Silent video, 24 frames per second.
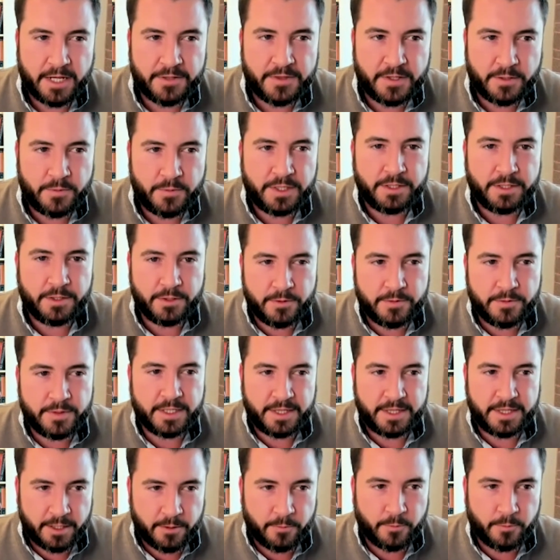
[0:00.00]
I think we knew
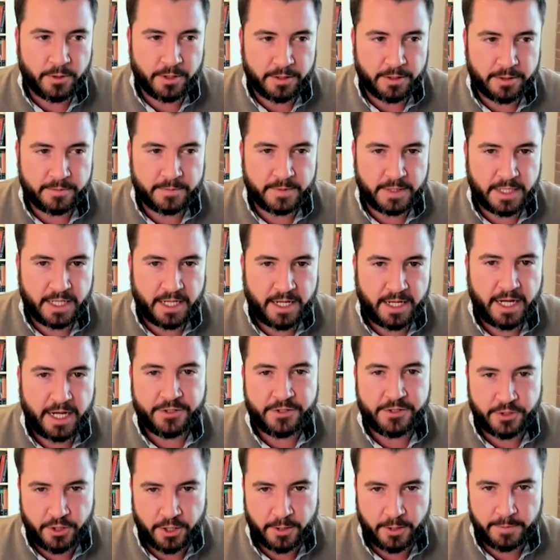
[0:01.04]
that there were
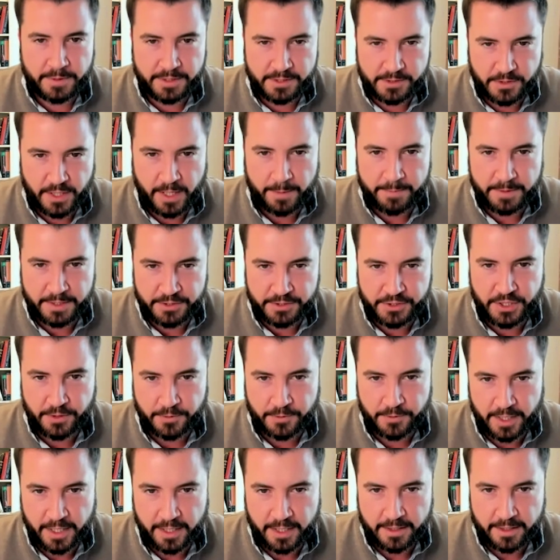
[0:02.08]
hydrocarbons trapped in
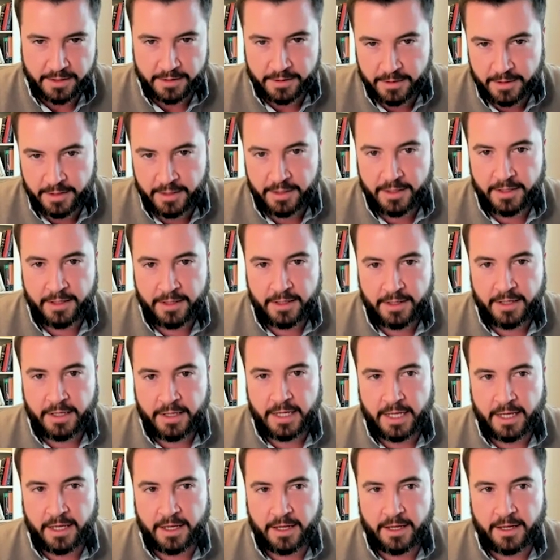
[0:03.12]
shale rock.
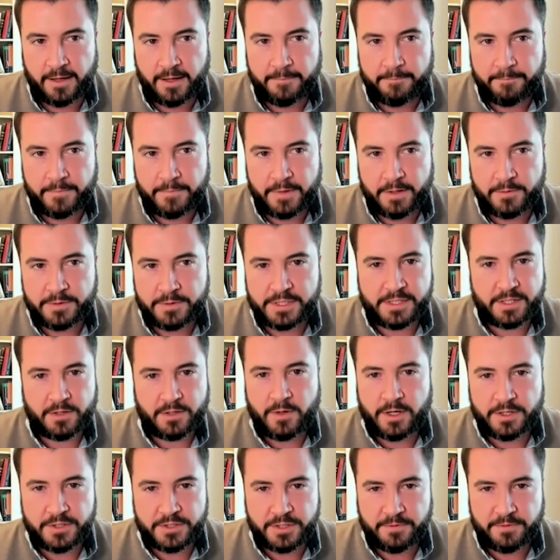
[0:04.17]
Um, it was
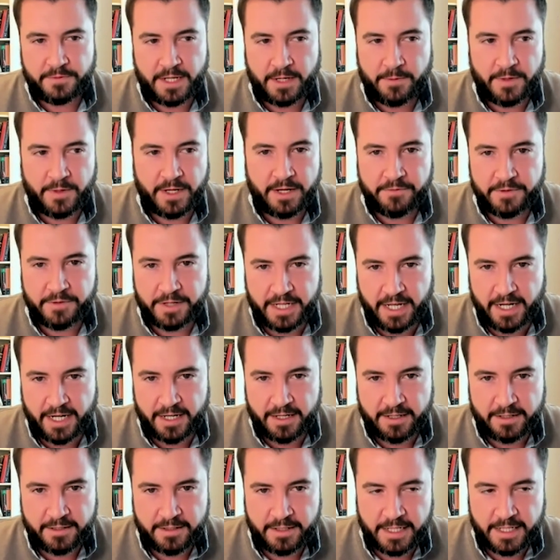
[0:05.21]
just a question of, can we ever
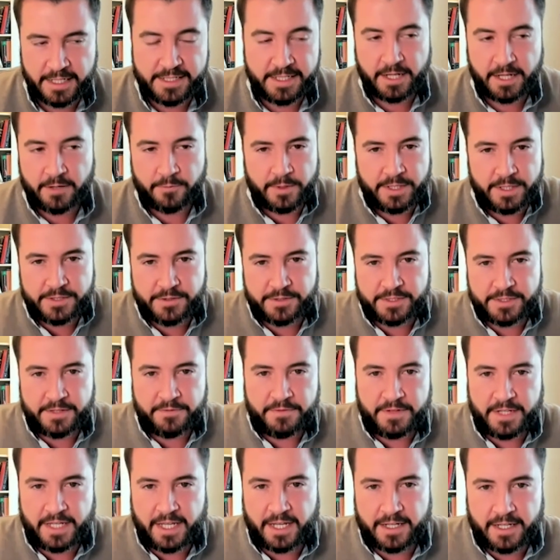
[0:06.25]
get it? And it's not a
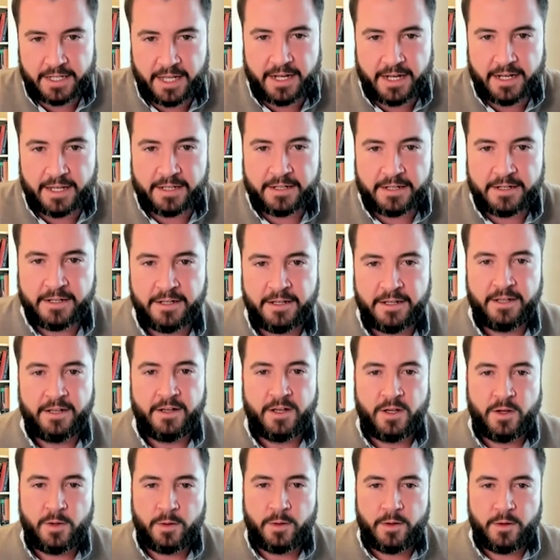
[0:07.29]
resource if you can't get it,
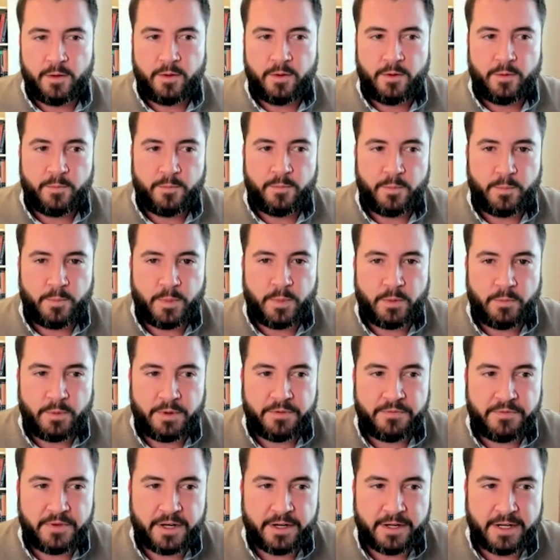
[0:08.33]
but
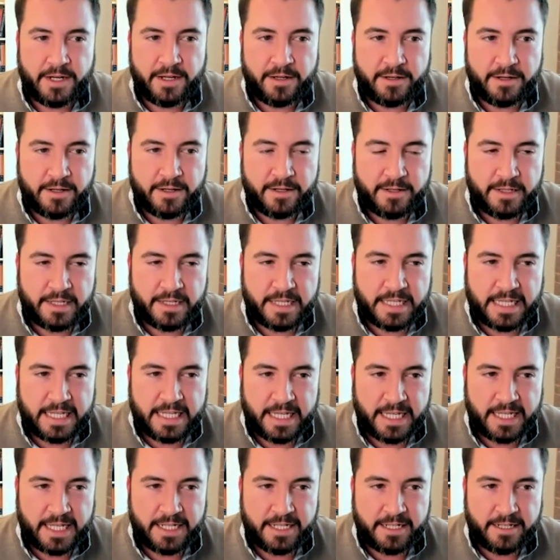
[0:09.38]
we figured out
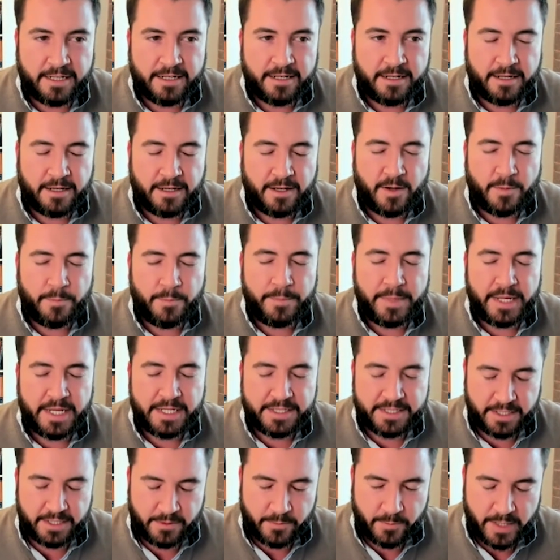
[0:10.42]
in
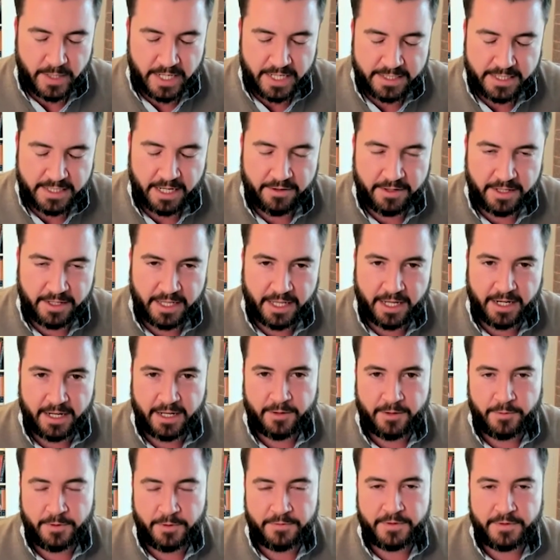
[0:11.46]
amazing ways how to get
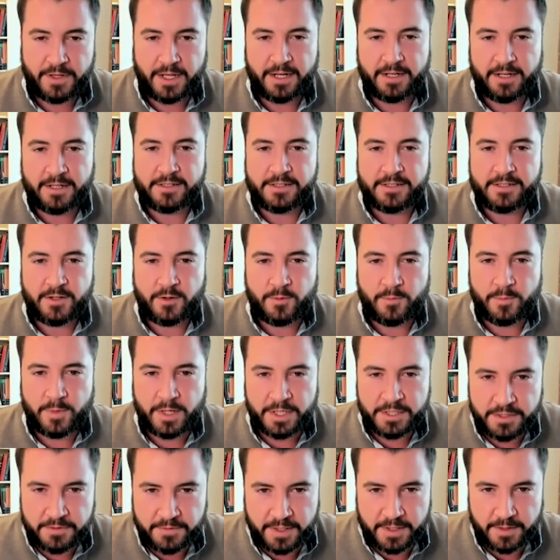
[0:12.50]
it. And we've gotten so
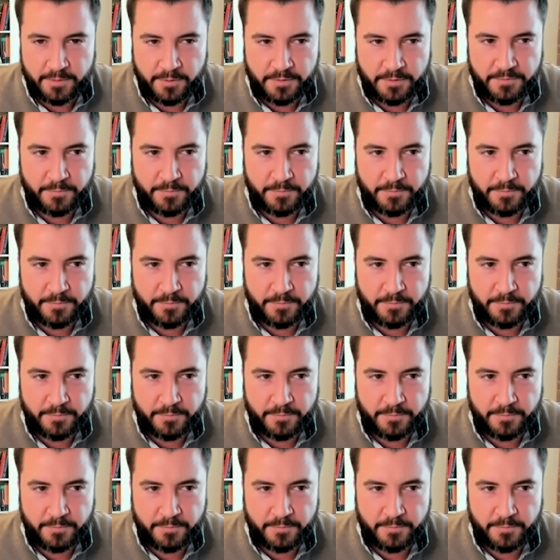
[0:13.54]
much of it.